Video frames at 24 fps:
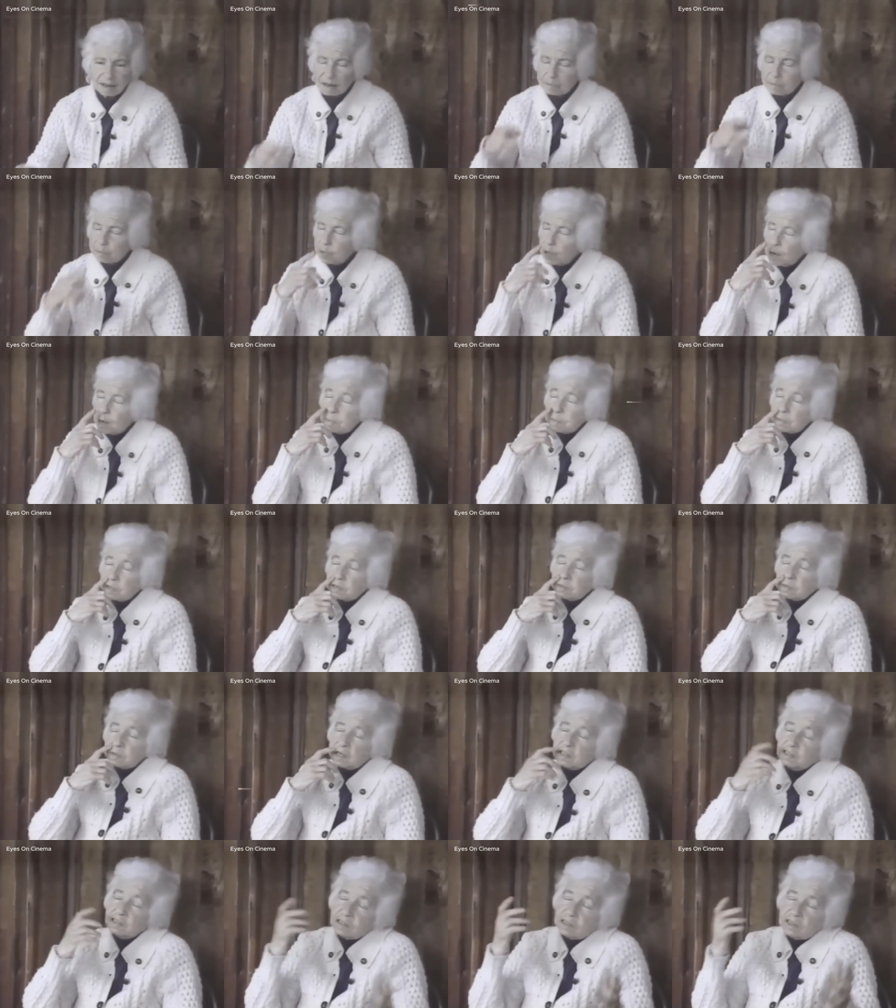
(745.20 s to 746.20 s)
the from purpose
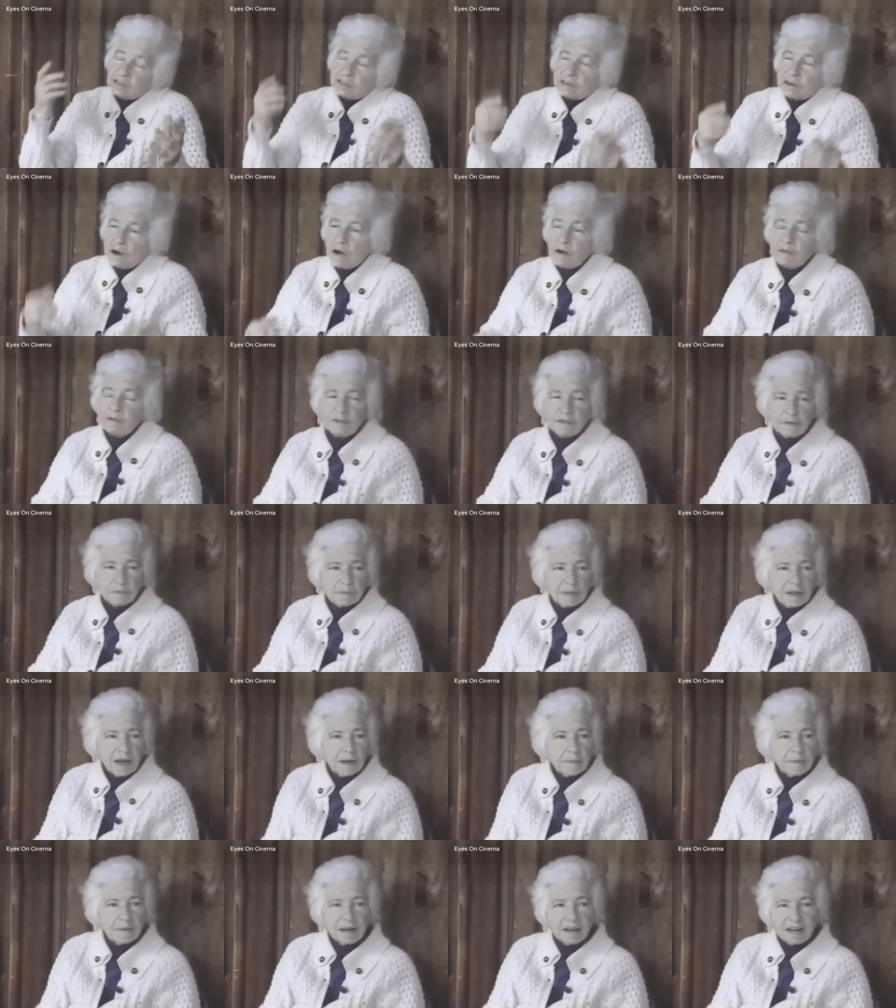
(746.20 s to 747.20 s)
them. was to draw from
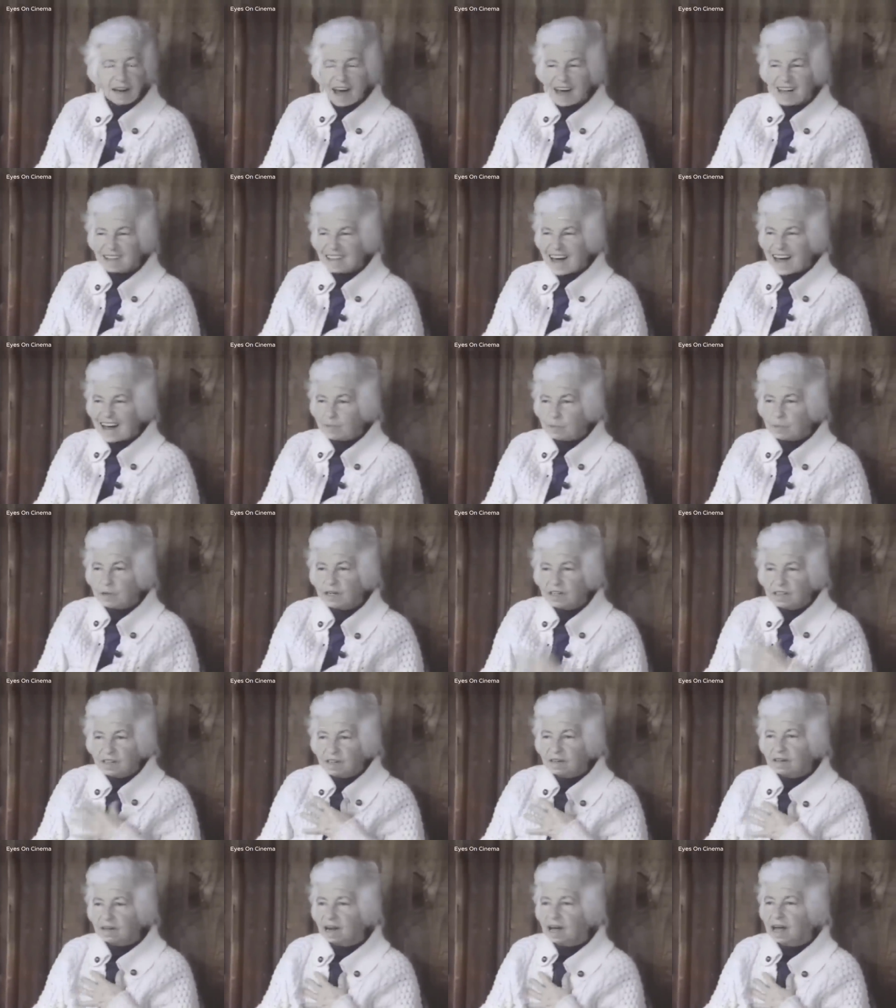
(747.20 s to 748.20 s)
them. And that
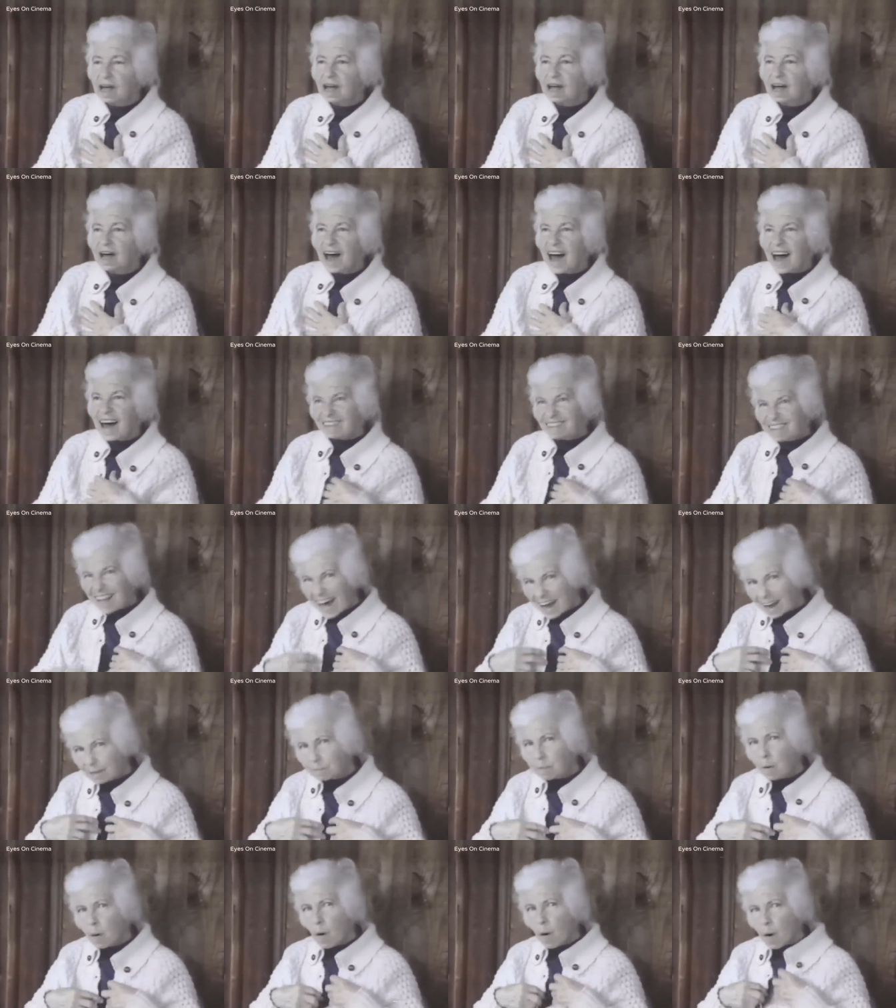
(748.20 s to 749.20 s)
wouldn't, at
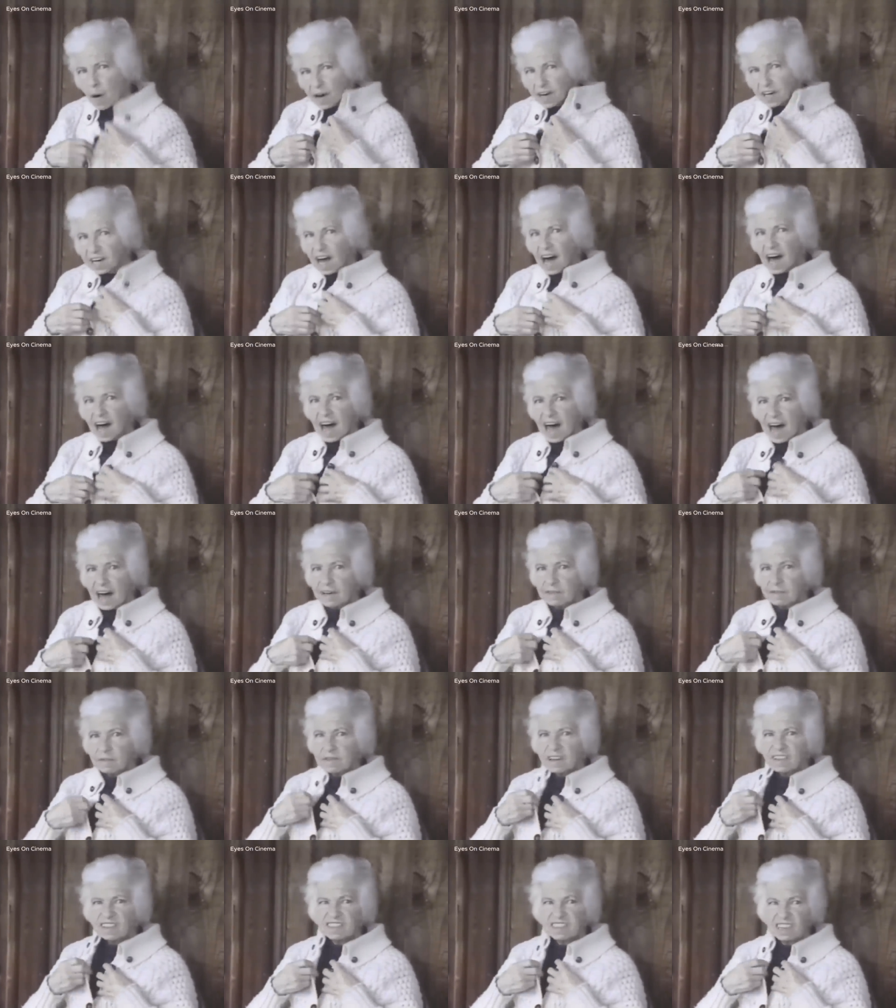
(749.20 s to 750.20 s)
that point, I had
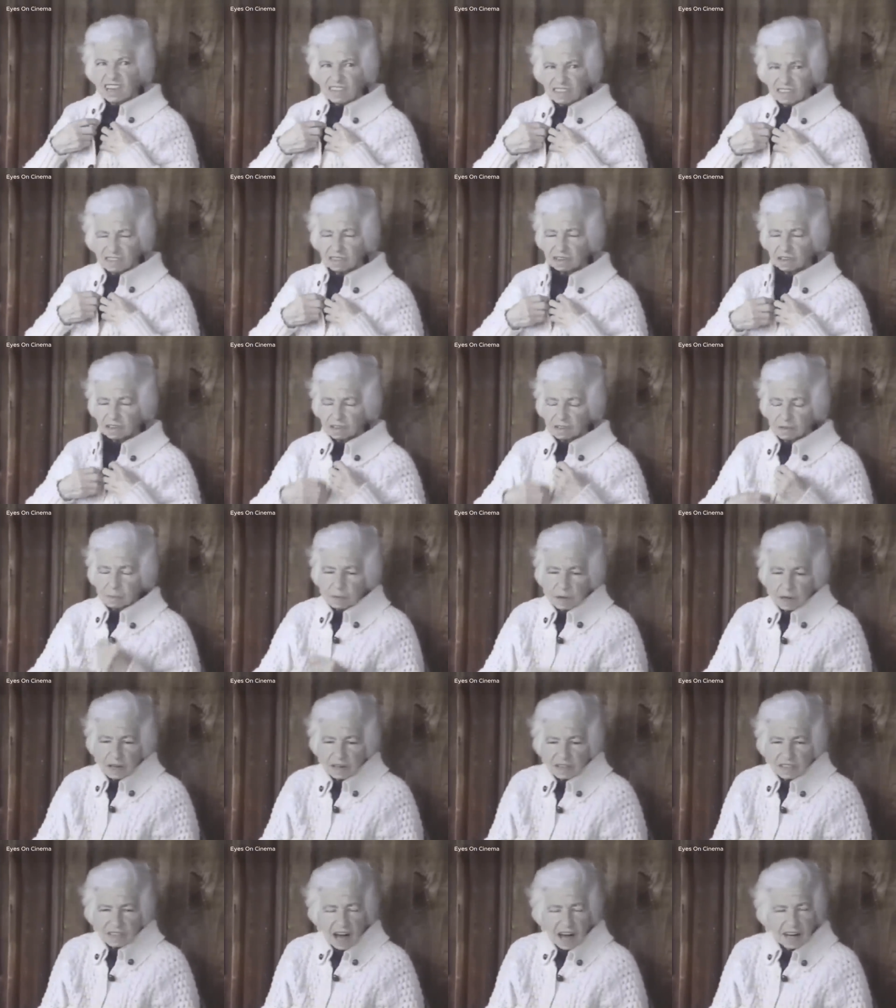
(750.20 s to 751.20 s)
resistance
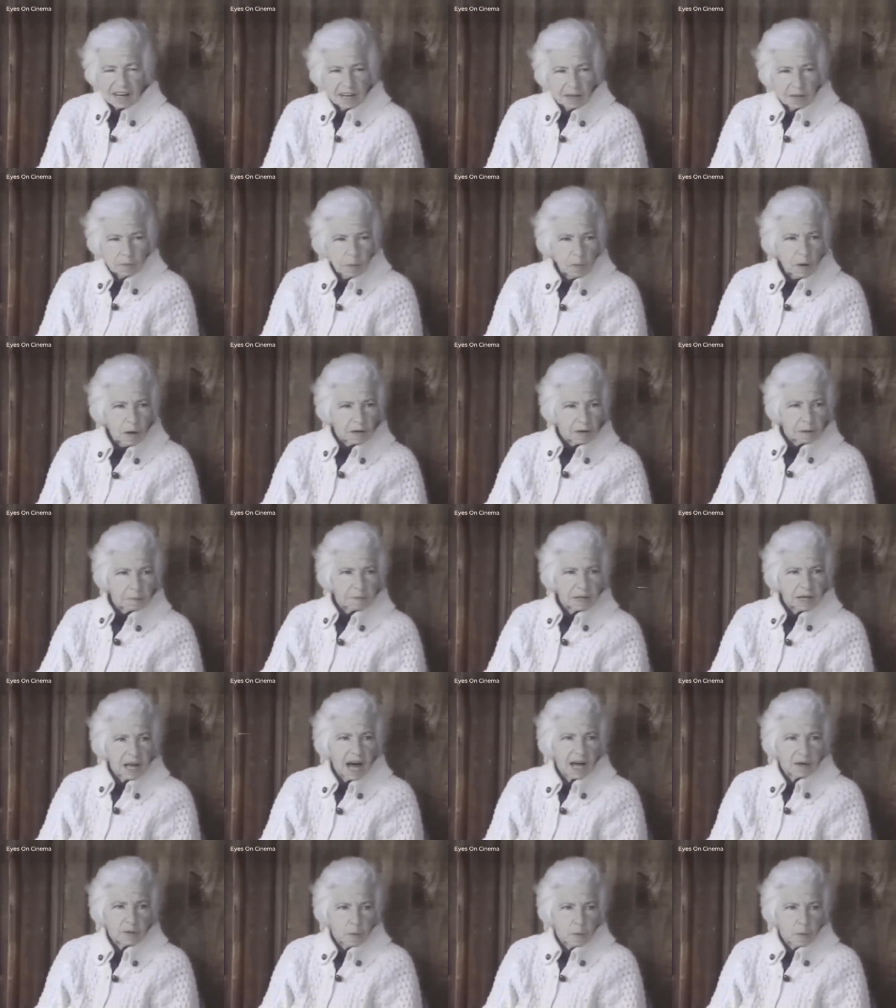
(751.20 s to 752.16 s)
because I didn't want to be at